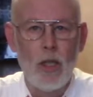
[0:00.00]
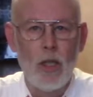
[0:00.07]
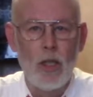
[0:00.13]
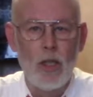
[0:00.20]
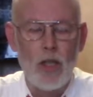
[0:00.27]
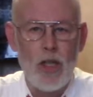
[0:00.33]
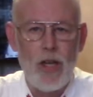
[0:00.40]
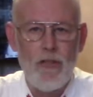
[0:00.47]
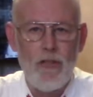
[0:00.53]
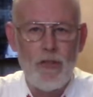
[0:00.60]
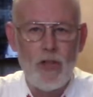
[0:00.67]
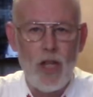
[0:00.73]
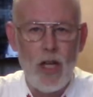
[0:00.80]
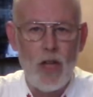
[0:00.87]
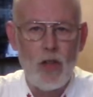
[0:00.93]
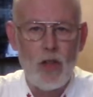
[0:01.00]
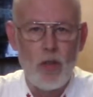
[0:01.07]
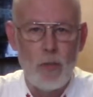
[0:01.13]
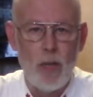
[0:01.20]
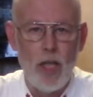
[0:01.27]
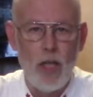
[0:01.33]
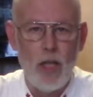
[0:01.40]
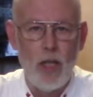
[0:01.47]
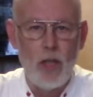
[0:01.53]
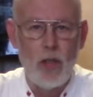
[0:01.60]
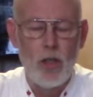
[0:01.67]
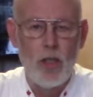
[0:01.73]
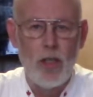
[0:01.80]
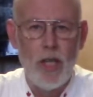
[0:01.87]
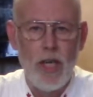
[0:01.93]
The chef challenged me
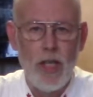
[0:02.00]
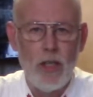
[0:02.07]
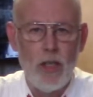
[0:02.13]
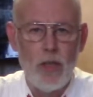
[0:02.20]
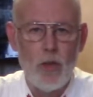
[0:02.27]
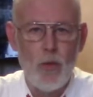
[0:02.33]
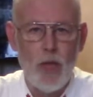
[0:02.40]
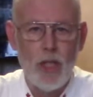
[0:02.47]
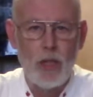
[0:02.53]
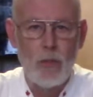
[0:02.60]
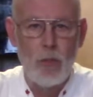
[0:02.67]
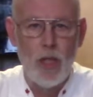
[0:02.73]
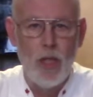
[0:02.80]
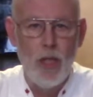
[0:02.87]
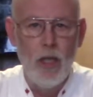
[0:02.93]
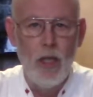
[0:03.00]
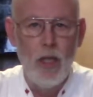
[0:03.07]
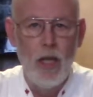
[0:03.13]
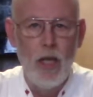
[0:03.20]
to take this recipe